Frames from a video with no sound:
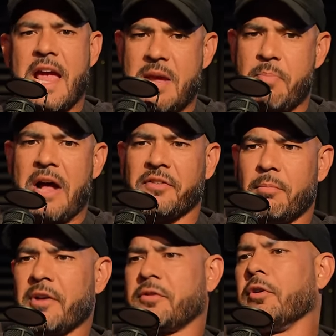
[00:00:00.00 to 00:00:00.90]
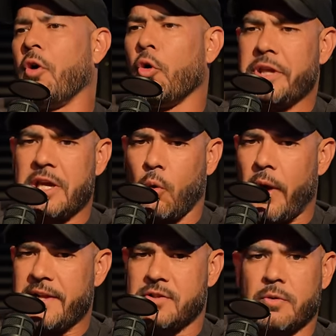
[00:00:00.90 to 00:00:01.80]
Eight pounds of muscle only
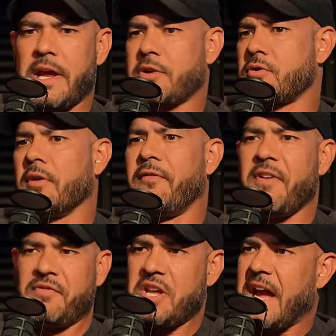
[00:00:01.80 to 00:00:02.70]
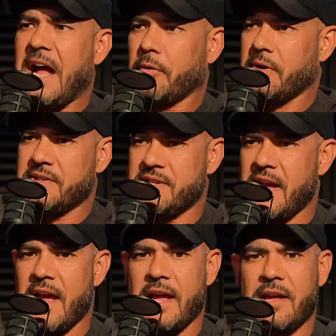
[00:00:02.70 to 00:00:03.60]
equates to an extra 50 calories a
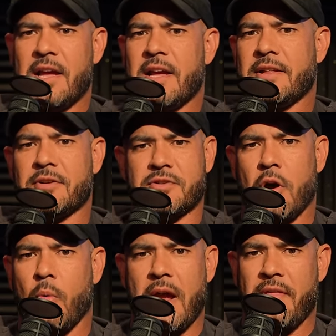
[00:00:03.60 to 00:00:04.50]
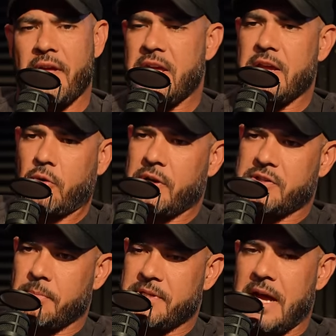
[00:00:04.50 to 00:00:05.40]
day. There's no way that he
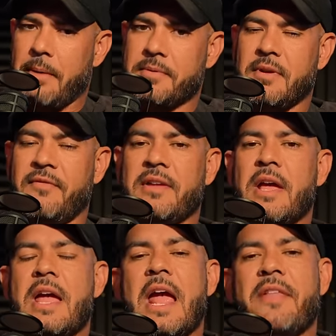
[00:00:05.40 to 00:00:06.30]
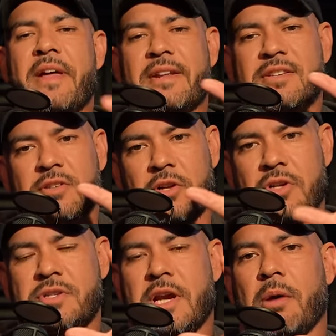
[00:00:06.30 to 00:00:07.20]
increased her metabolism that fast. And that is such
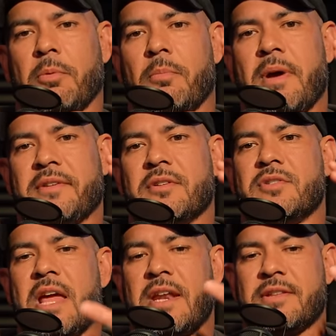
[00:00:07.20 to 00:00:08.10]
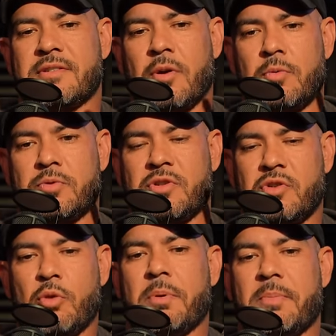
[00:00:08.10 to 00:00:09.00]
a terrible message. And it's so
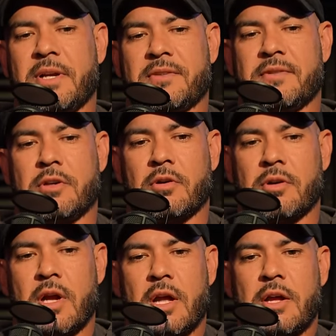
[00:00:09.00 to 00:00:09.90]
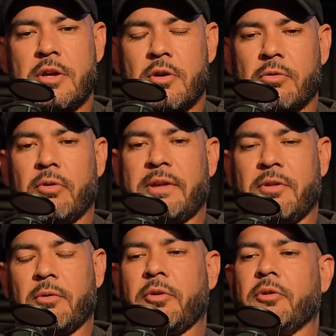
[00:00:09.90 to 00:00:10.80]
stupid because you're, you're like,
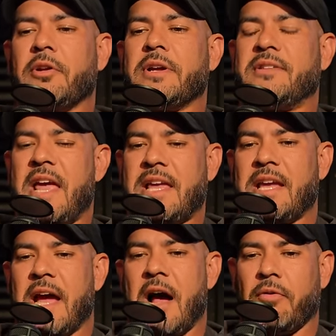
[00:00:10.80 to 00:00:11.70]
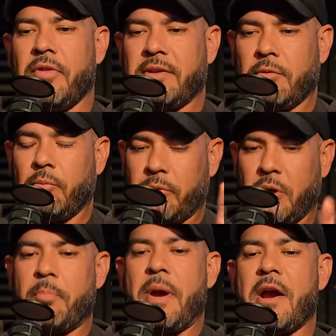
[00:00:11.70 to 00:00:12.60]
they're, they're literally taking out, like
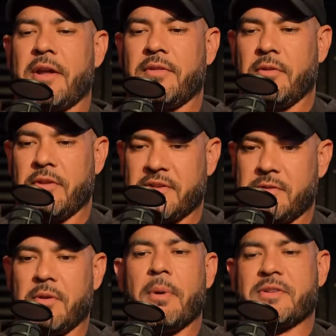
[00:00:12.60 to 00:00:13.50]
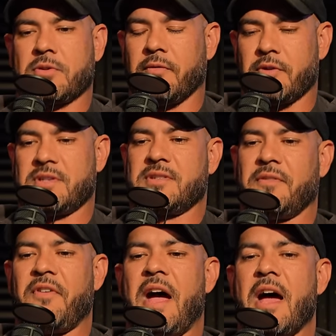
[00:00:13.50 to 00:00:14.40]
comparing this, the muscle versus the
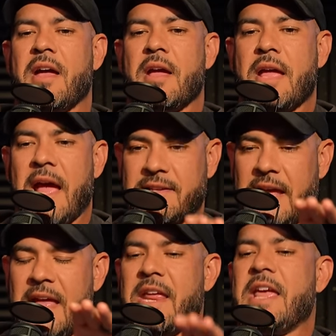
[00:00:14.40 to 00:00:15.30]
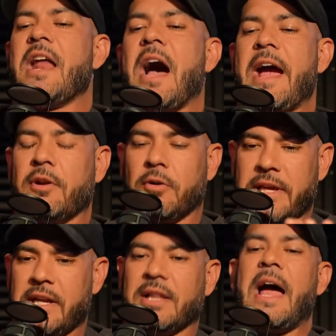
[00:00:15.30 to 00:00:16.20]
fat at and in idle,
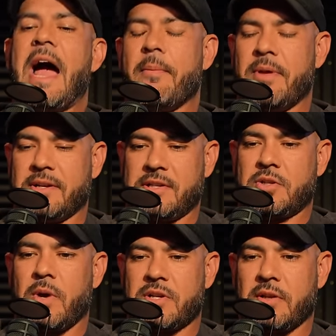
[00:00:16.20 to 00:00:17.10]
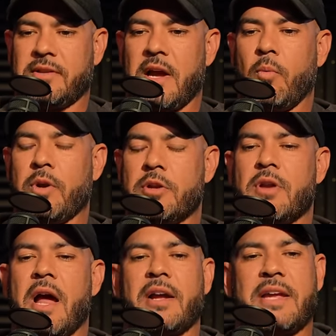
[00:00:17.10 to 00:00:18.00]
in a lab, in a situation like that, when you're
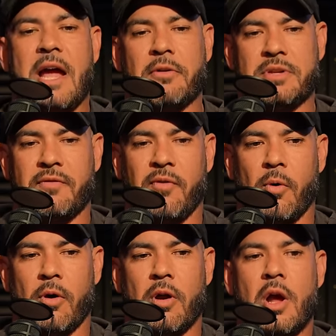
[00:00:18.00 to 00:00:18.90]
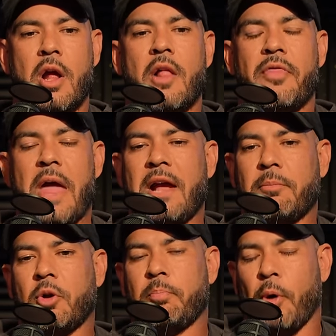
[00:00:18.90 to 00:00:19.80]
not accounting for that
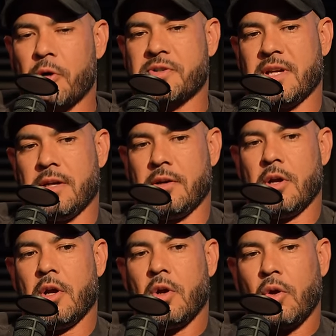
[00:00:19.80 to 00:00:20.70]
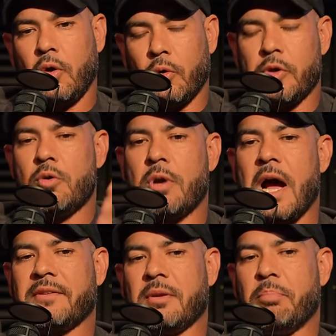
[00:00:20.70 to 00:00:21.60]
person who you
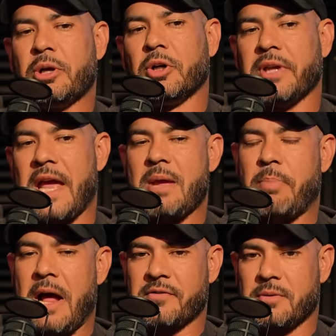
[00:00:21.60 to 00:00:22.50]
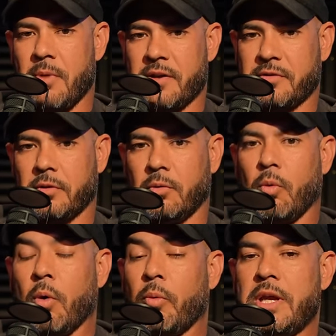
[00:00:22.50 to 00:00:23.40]
got to build eight pounds of muscle,
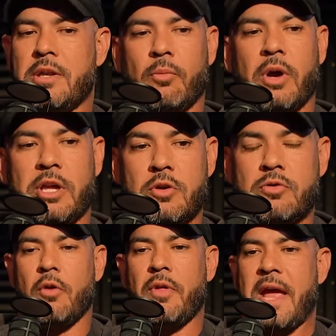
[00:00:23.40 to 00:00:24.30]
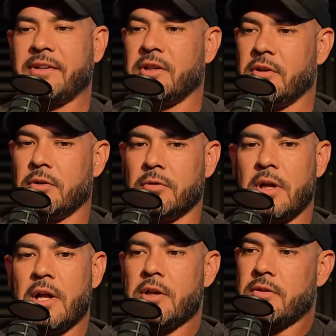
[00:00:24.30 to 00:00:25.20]
what we what you they had to do,
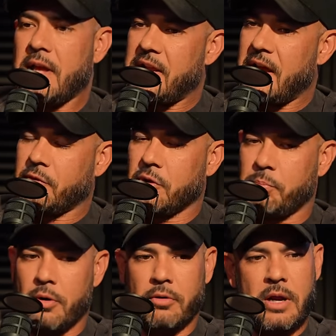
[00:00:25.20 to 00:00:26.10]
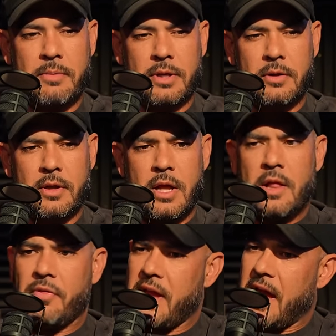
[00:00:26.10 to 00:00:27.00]
they had to have good programming.
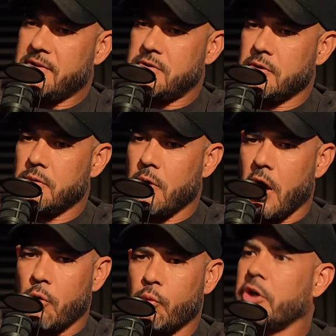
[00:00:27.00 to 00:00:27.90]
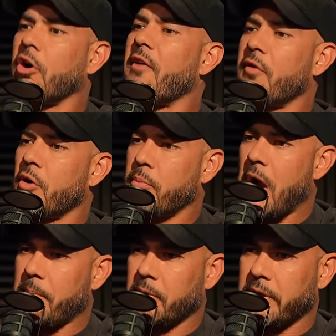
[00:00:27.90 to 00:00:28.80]
They had to uh, recover
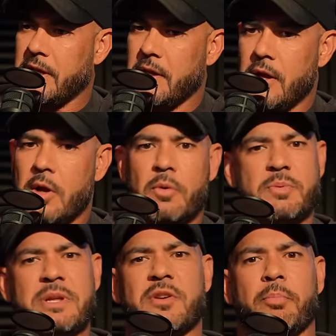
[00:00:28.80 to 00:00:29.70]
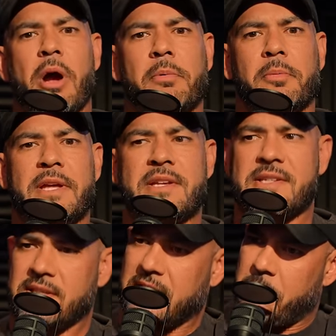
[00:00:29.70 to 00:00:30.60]
properly, which means they're probably
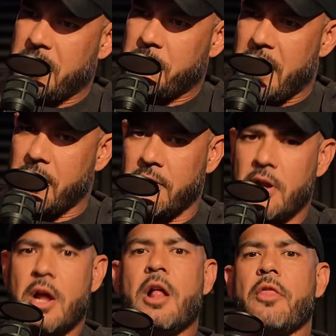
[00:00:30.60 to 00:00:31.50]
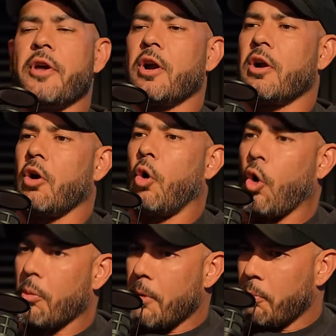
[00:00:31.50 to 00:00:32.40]
sleeping, sleeping better. Yep. Their
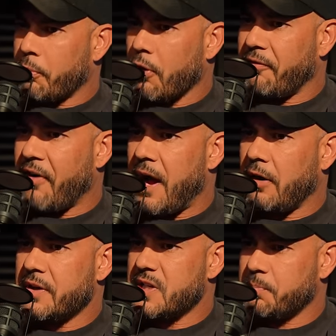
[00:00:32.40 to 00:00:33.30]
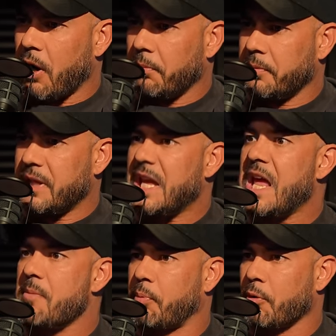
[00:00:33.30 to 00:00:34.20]
hormone profile is probably
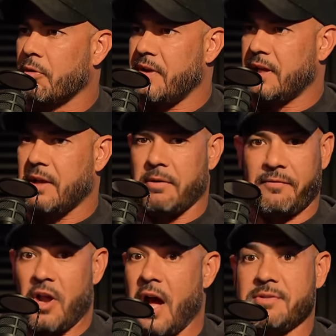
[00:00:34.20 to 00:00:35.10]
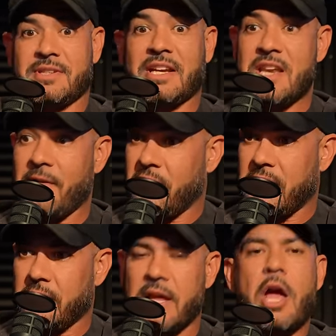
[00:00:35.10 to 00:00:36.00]
improving, if not
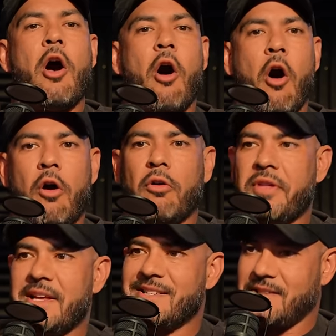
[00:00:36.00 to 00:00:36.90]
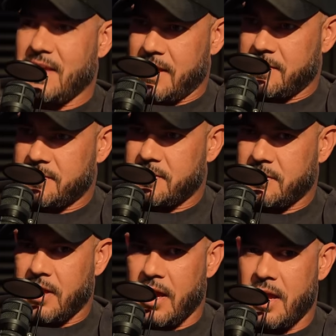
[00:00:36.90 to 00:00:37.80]
significantly. All these things,
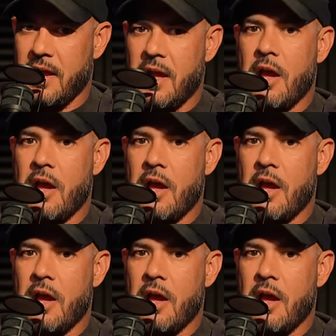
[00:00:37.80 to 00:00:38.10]
okay,